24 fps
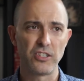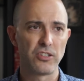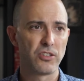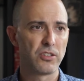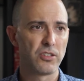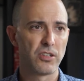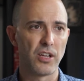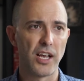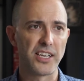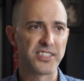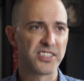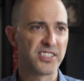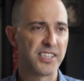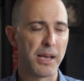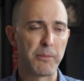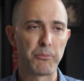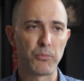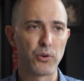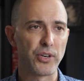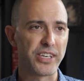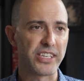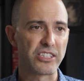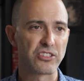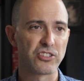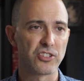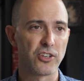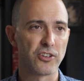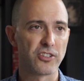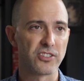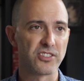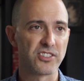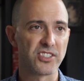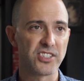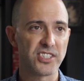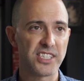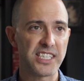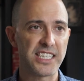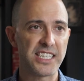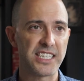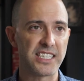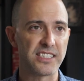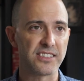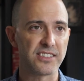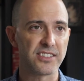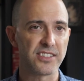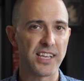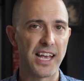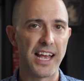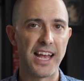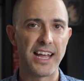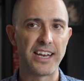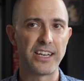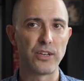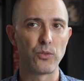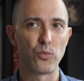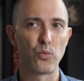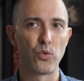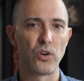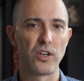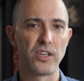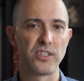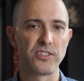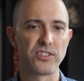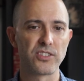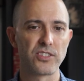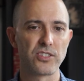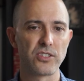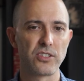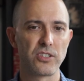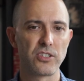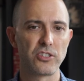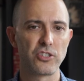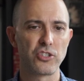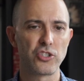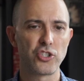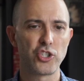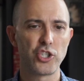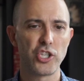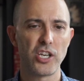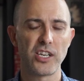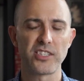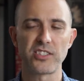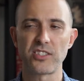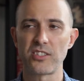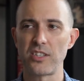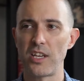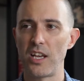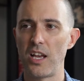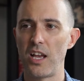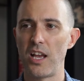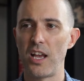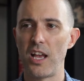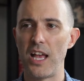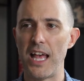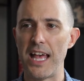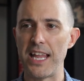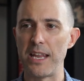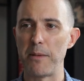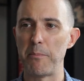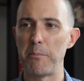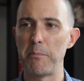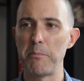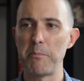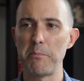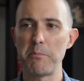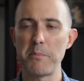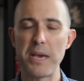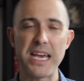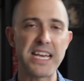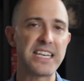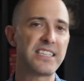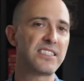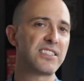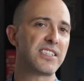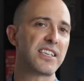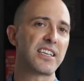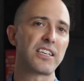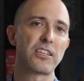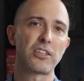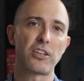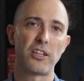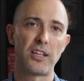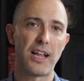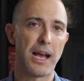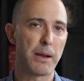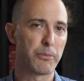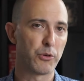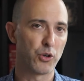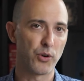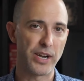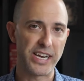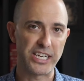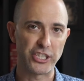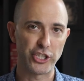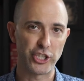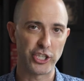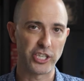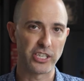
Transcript: assembling certain scenes, and it was just an amazing collaboration.